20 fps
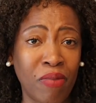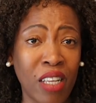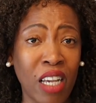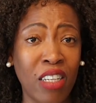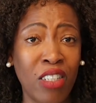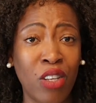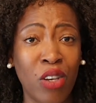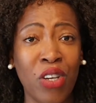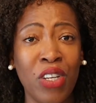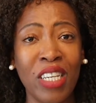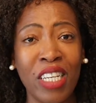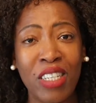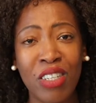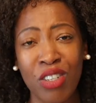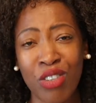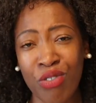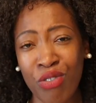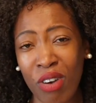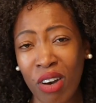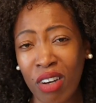So you need
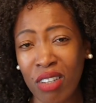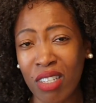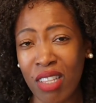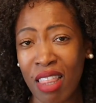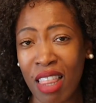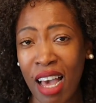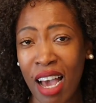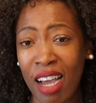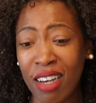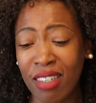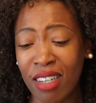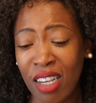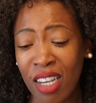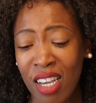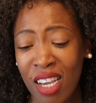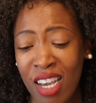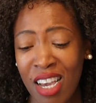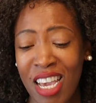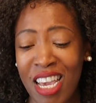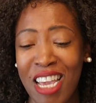to trust that
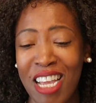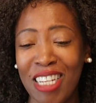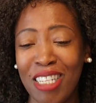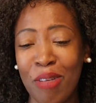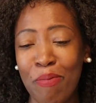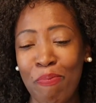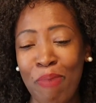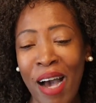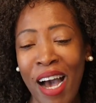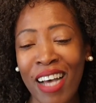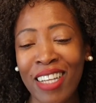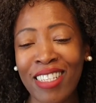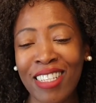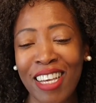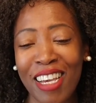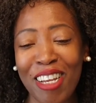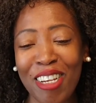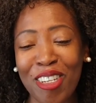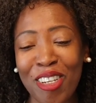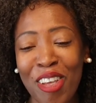it's a
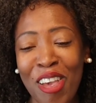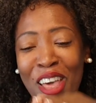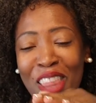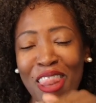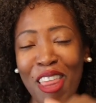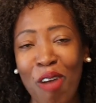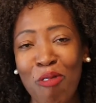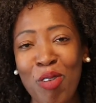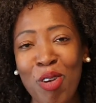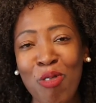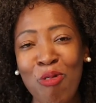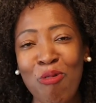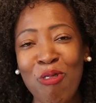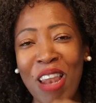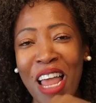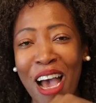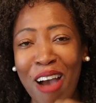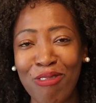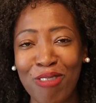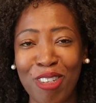passage that we all
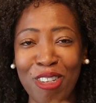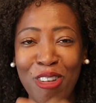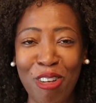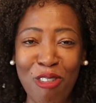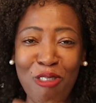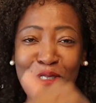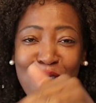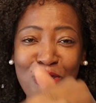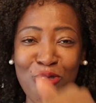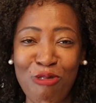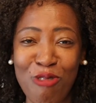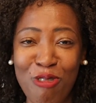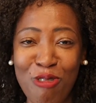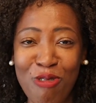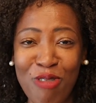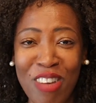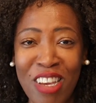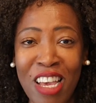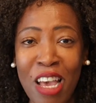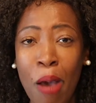have to go
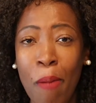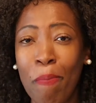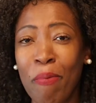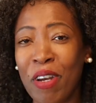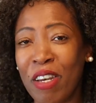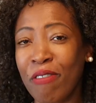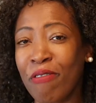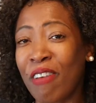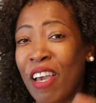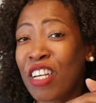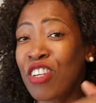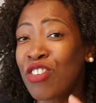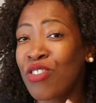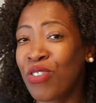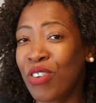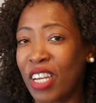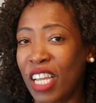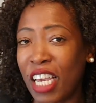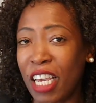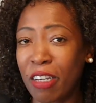through, but
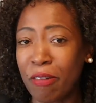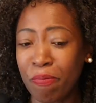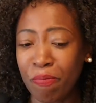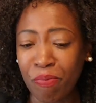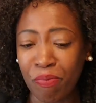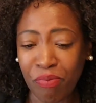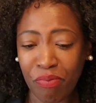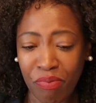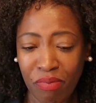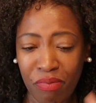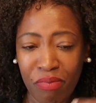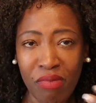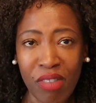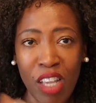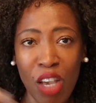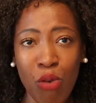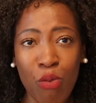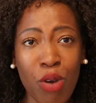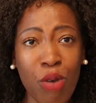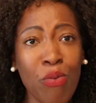eventually
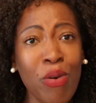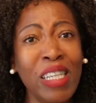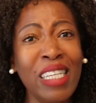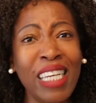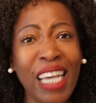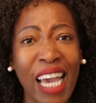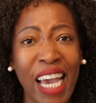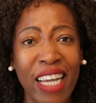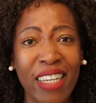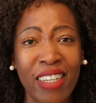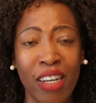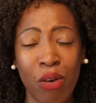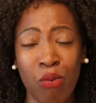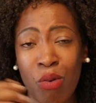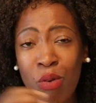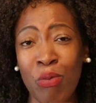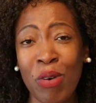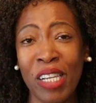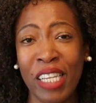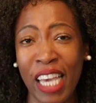we will get
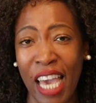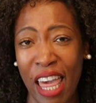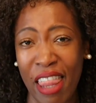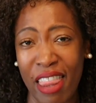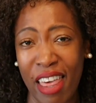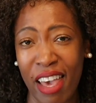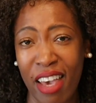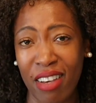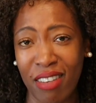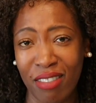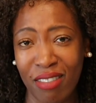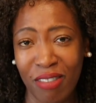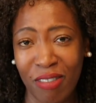there,